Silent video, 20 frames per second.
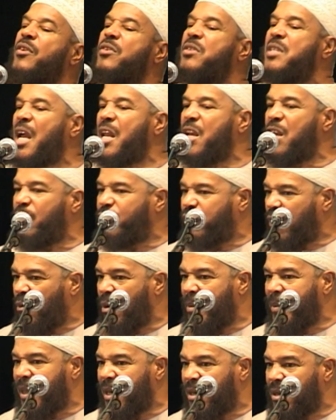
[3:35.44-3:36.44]
standard for
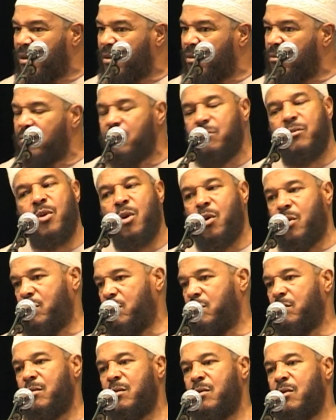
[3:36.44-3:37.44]
women. No.
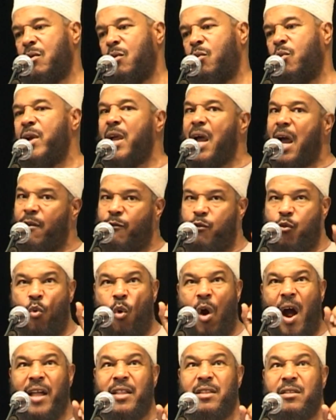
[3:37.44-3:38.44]
We have
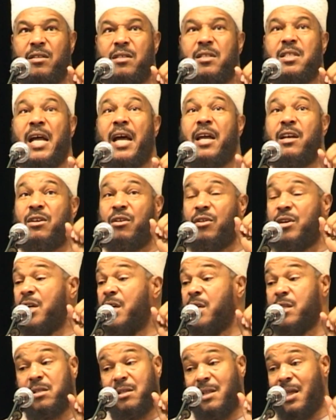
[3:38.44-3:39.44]
one standard in
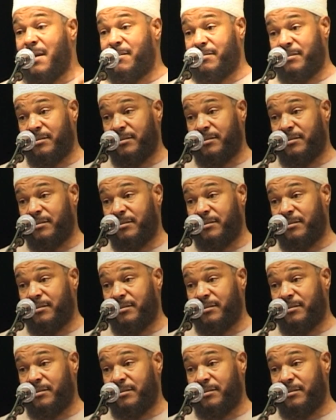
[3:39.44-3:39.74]
Islam.